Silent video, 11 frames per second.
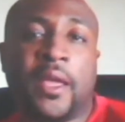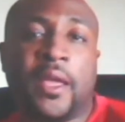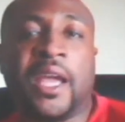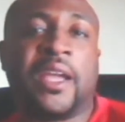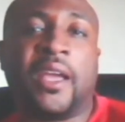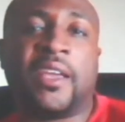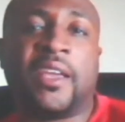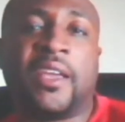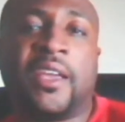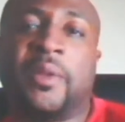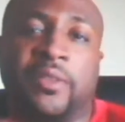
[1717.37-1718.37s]
And
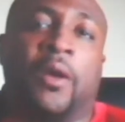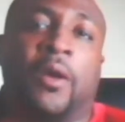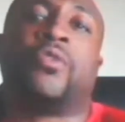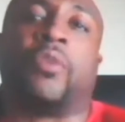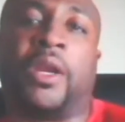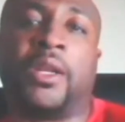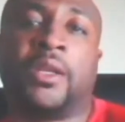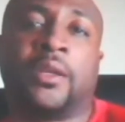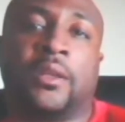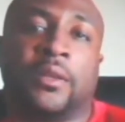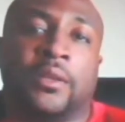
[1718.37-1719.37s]
now he's pitching his own
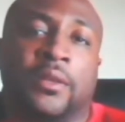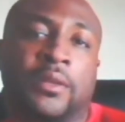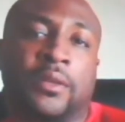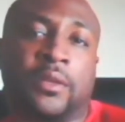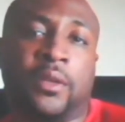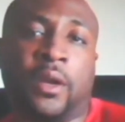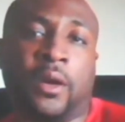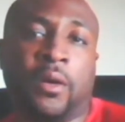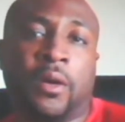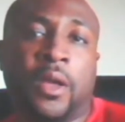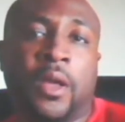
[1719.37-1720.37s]
training, you
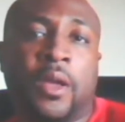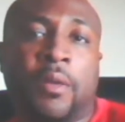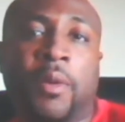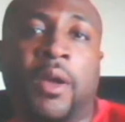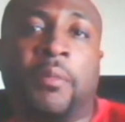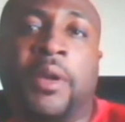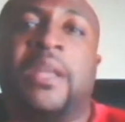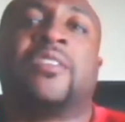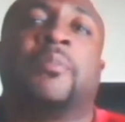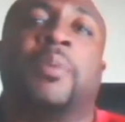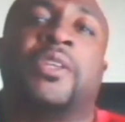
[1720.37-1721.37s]
know, but he
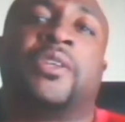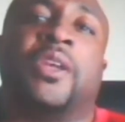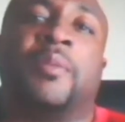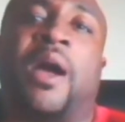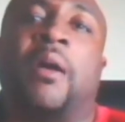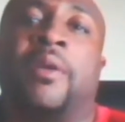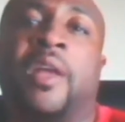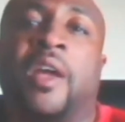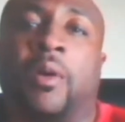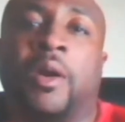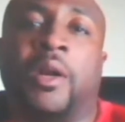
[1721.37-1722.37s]
doesn't pitch Empower
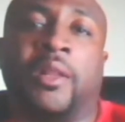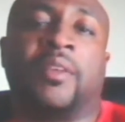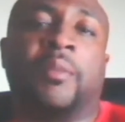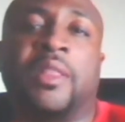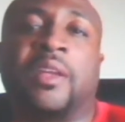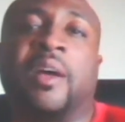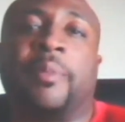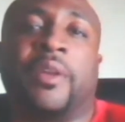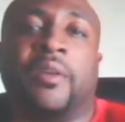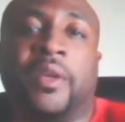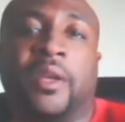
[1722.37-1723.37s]
Network and some other
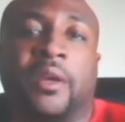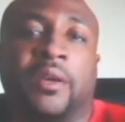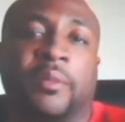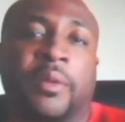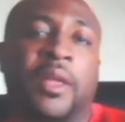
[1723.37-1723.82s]
company over here.